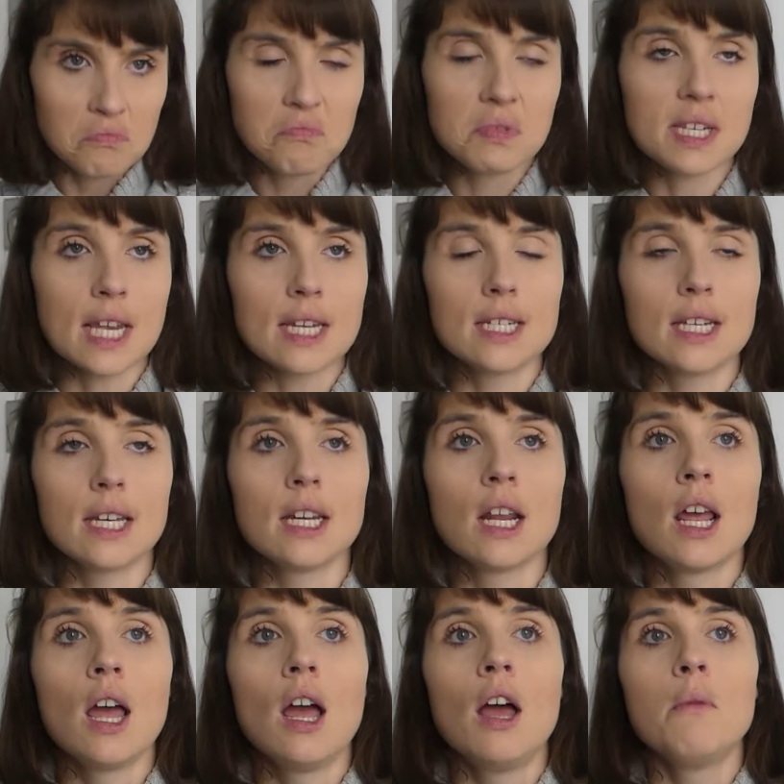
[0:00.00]
send it,
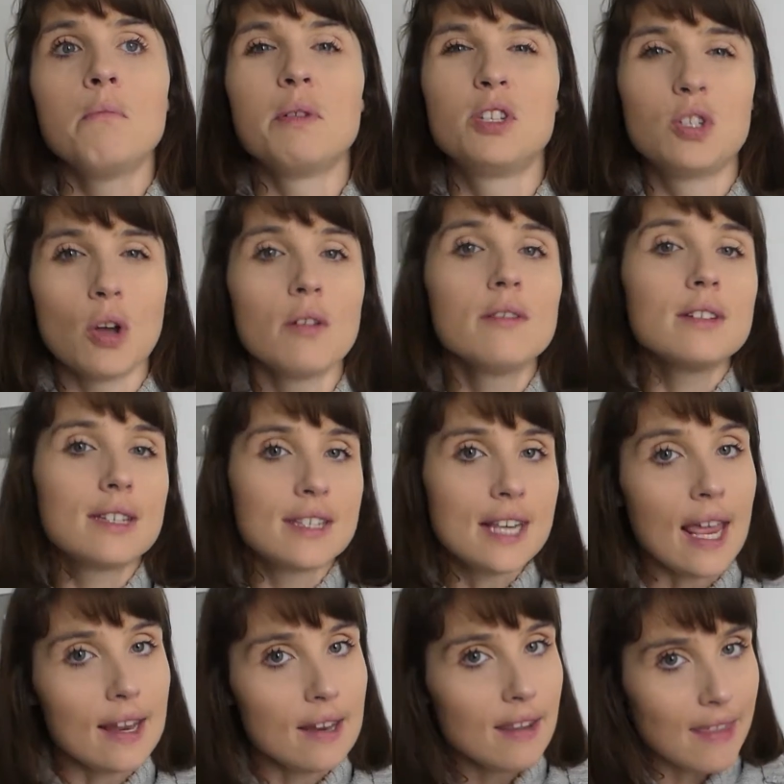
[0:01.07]
but don't
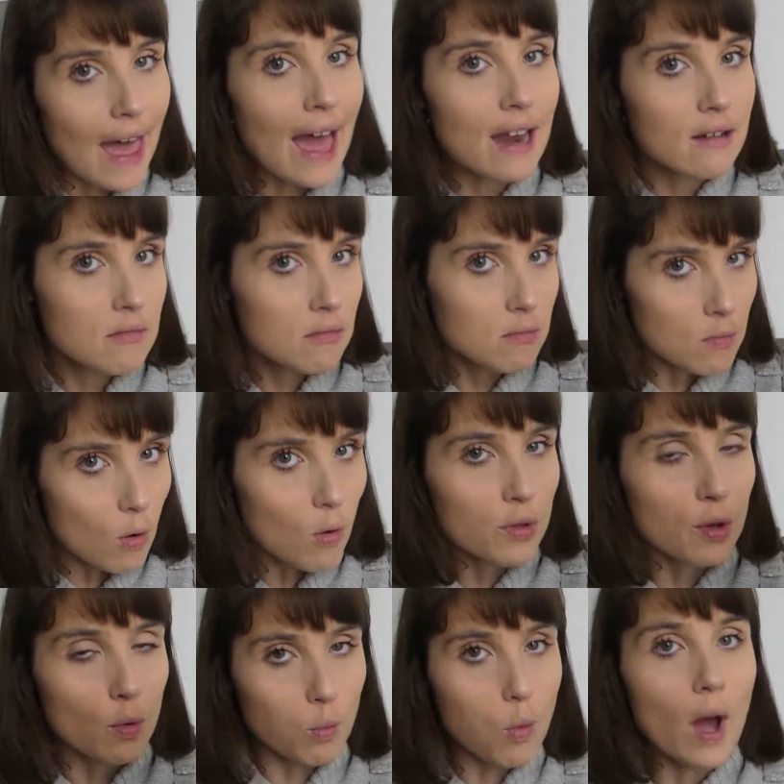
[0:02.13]
send that more
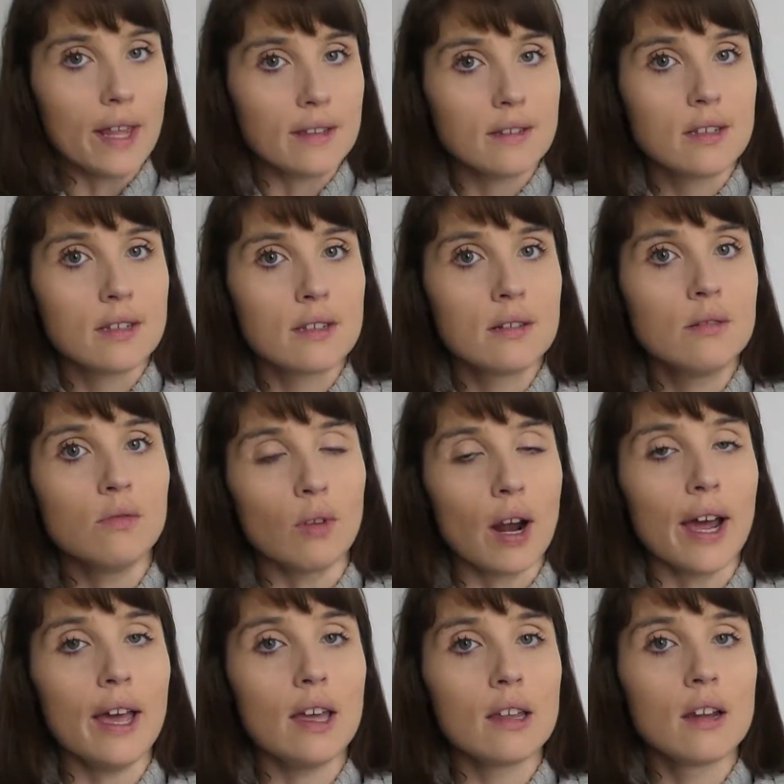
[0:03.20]
than once,
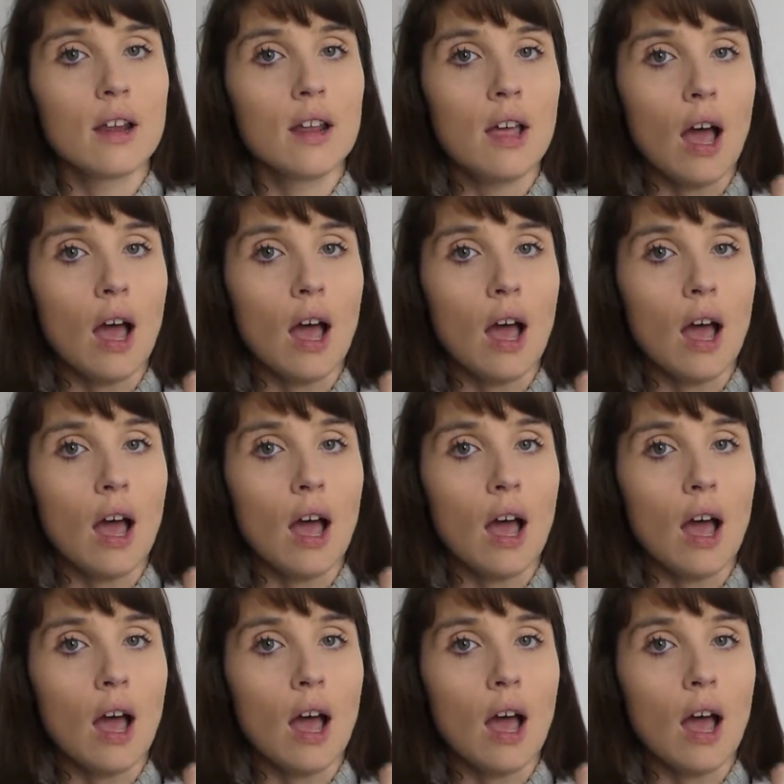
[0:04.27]
right?